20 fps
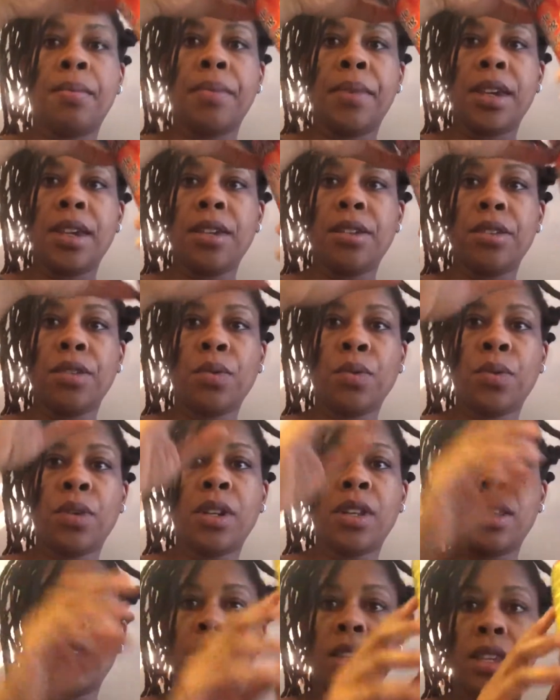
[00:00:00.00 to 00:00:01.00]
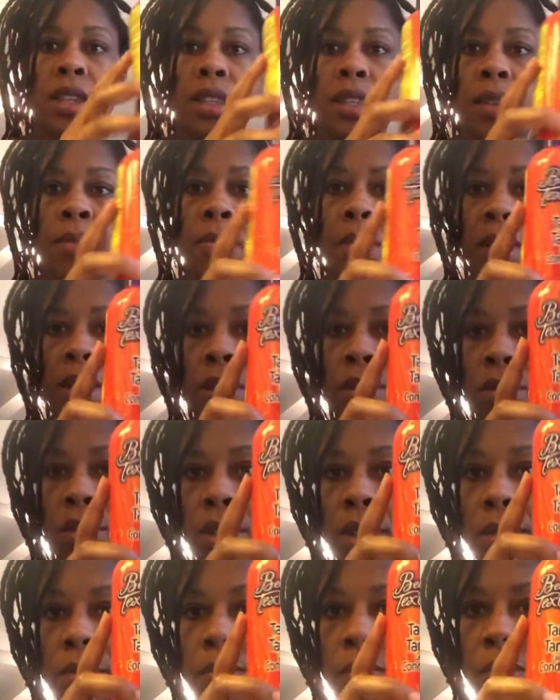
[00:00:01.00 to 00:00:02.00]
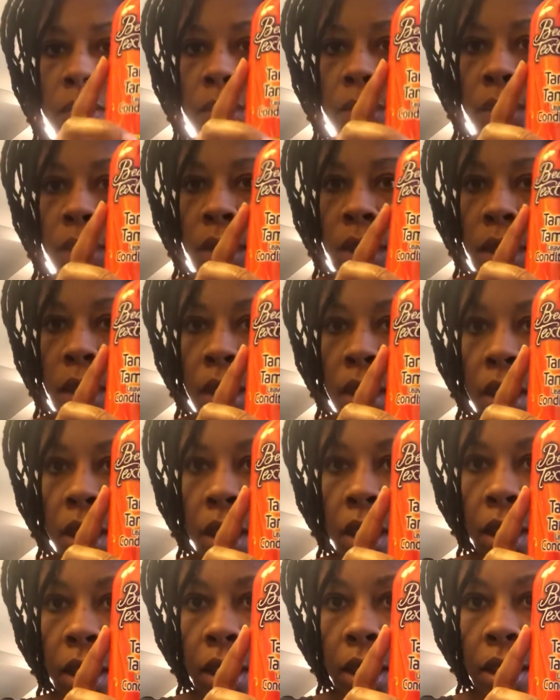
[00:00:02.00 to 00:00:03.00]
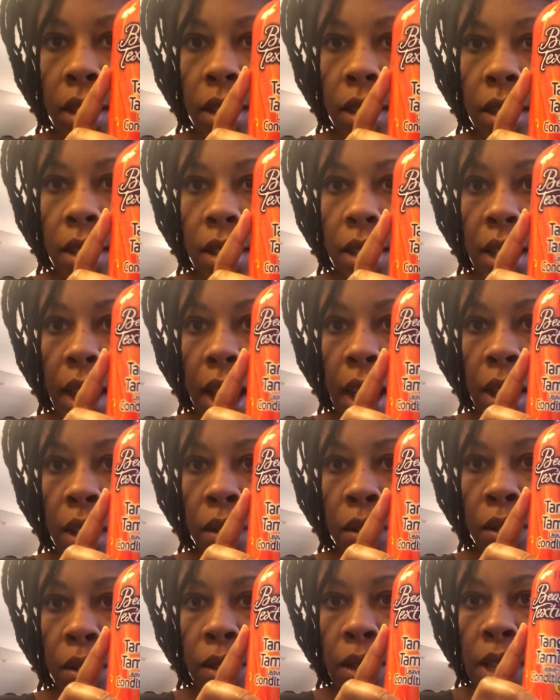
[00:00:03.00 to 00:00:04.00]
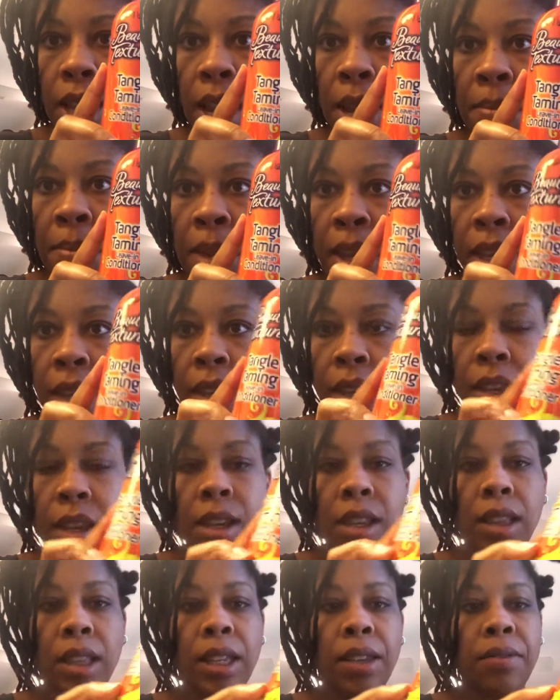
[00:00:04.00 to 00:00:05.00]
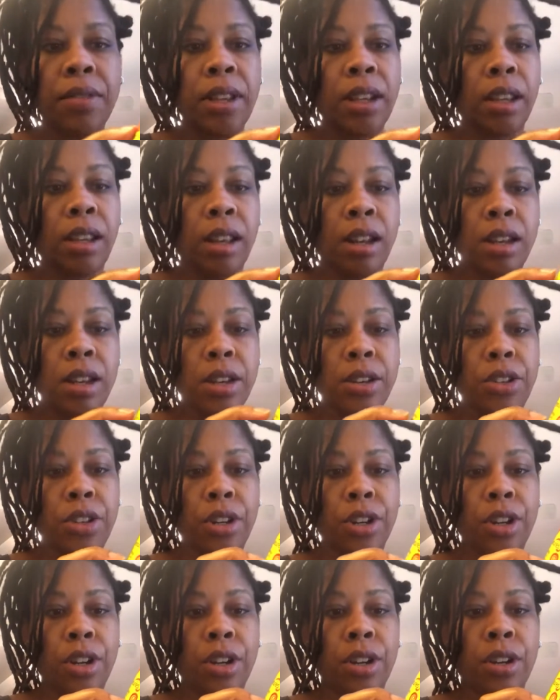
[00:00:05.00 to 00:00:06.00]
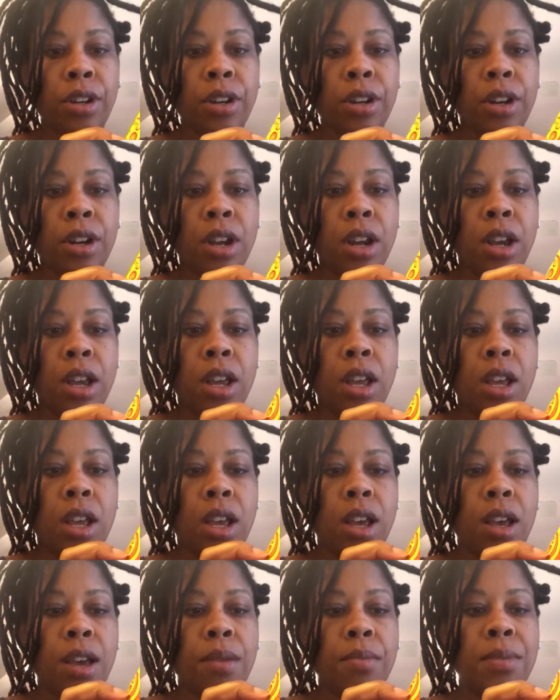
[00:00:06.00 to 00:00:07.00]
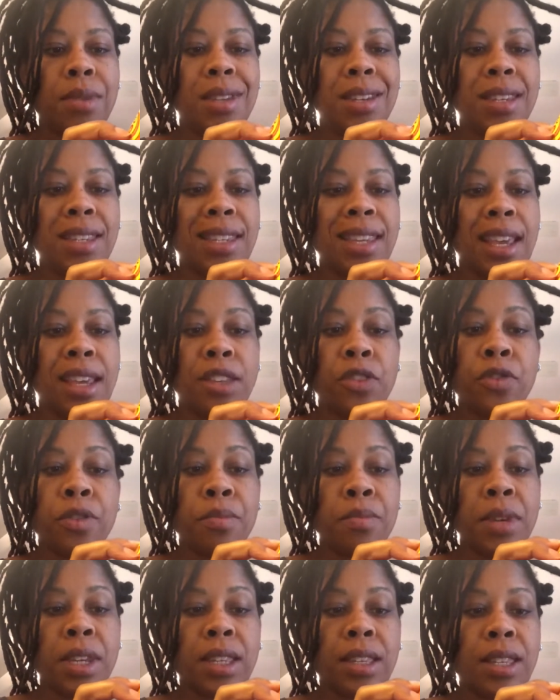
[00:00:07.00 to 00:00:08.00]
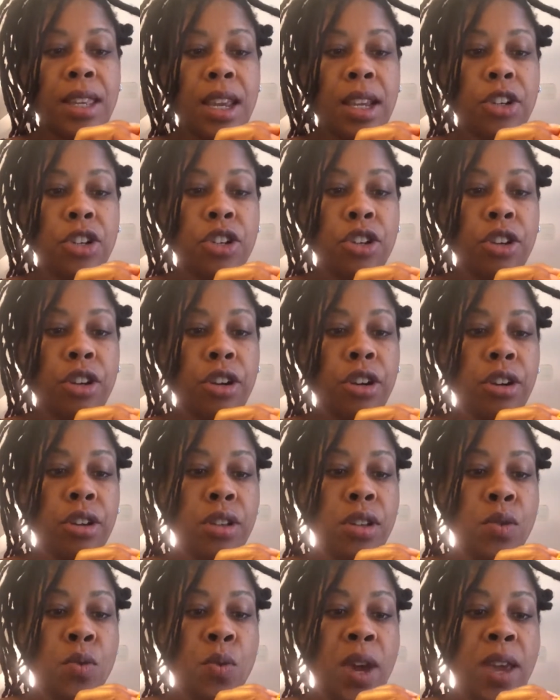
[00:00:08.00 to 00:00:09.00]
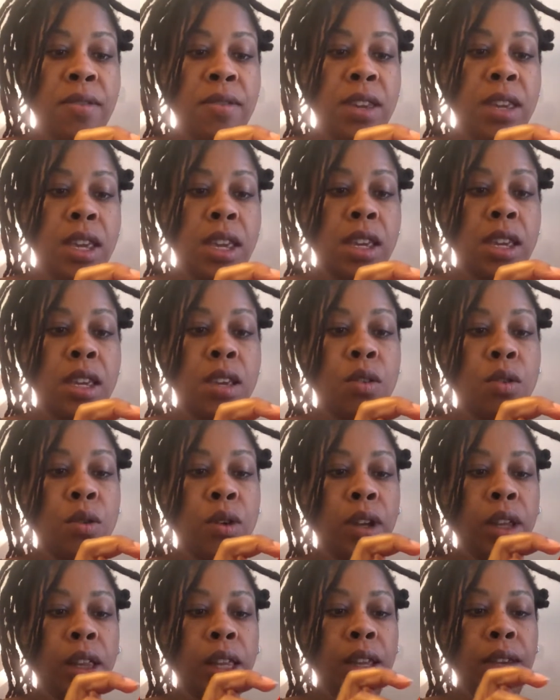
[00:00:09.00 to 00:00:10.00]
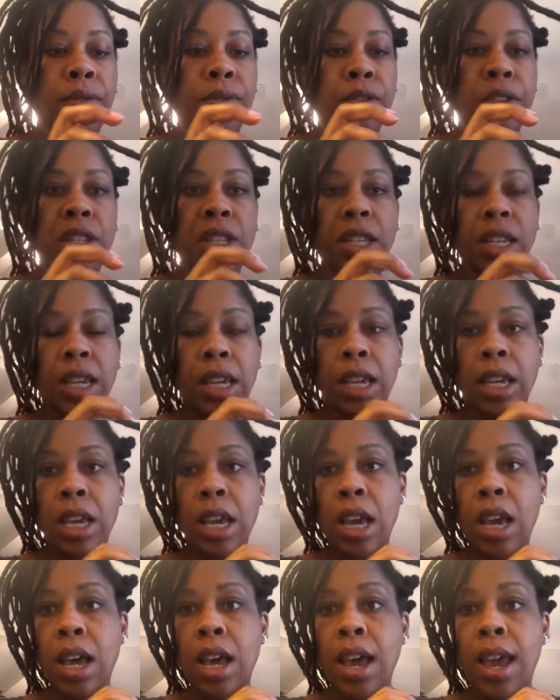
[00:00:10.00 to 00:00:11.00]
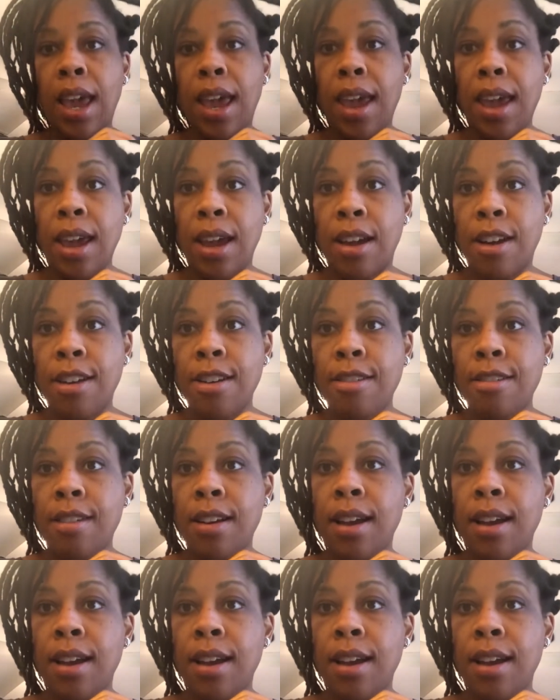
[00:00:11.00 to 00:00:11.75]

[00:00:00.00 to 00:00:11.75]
Here's one of the things I've been using. This Tangle Taming Leave-In Conditioner. This says for mixed texture, curly, wavy, kinky, coily, frizzy hair.